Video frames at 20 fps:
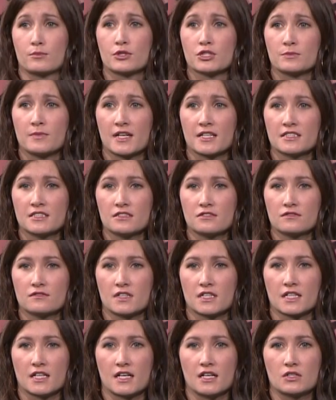perspective,
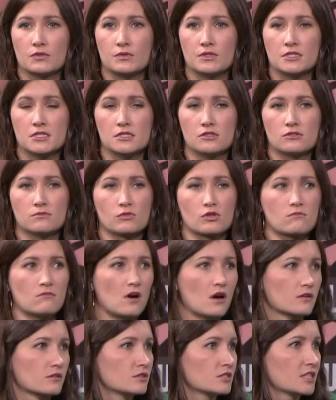like how do we use more
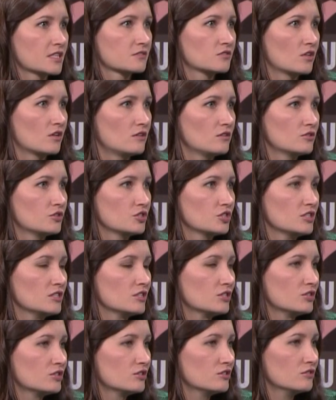modern
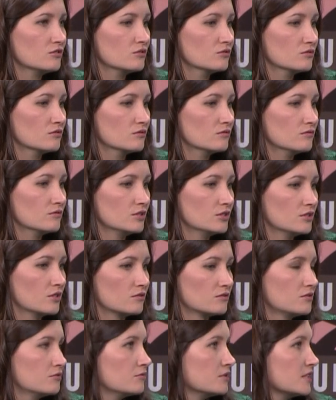technologies to you know
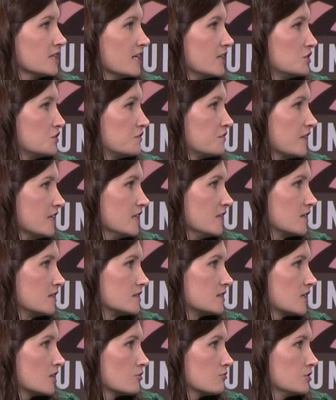to engage
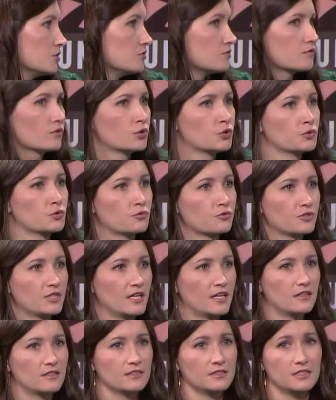fans? How do we use virtual
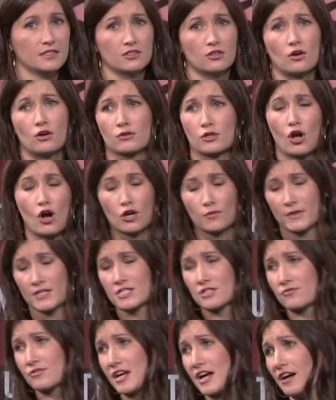reality and all like,
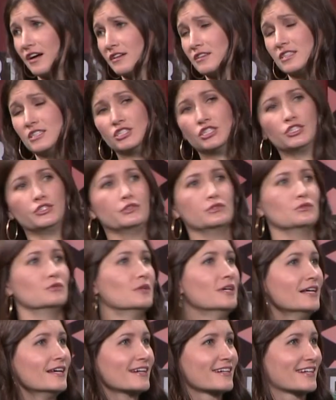augmented reality to
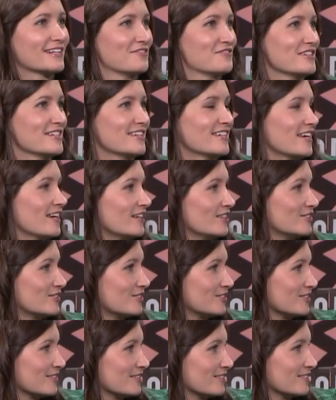kind of engage
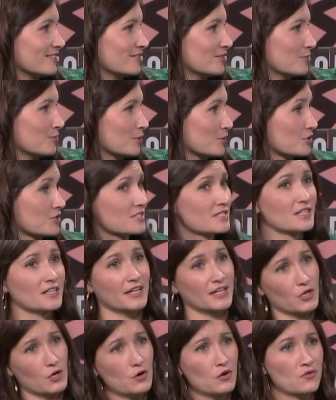the the person
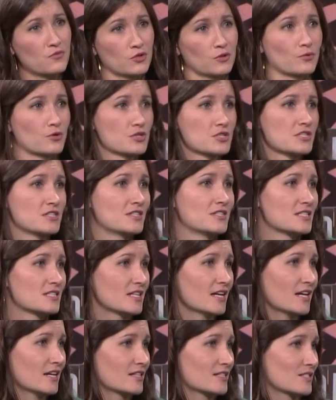sitting at home or the person in the
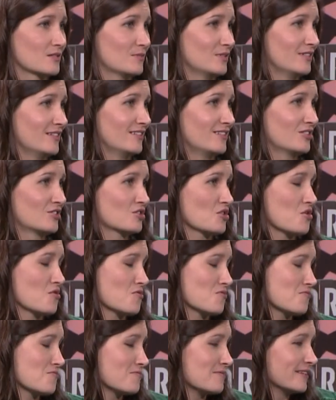stands? I mean, it's
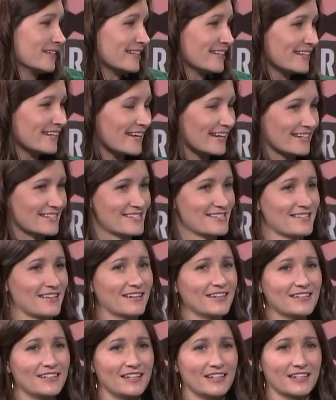so
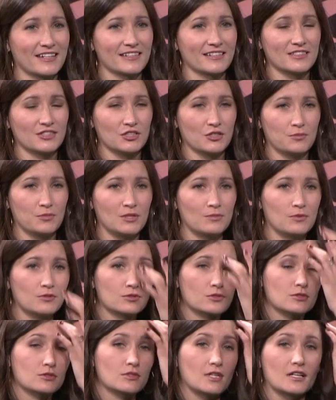exciting and you know
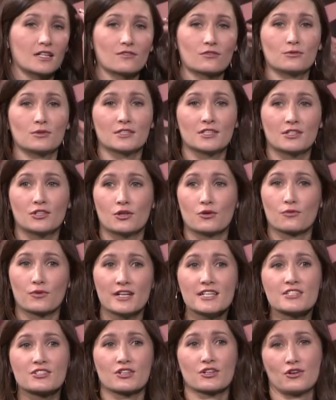people not everyone can go
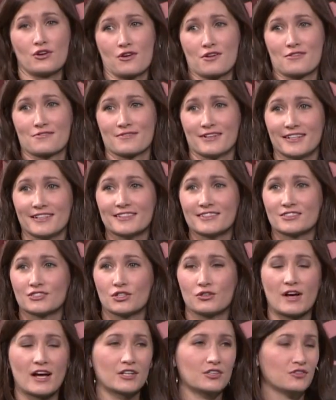race a car right
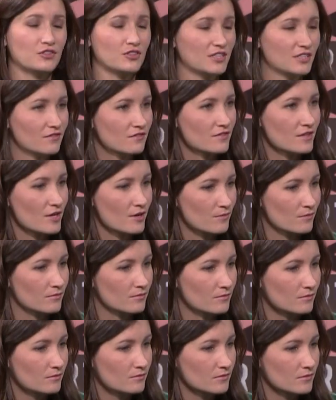so how do you give
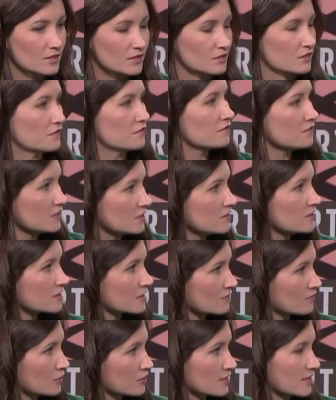them like the feeling
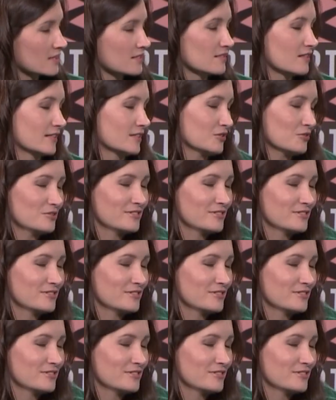of what that's like. So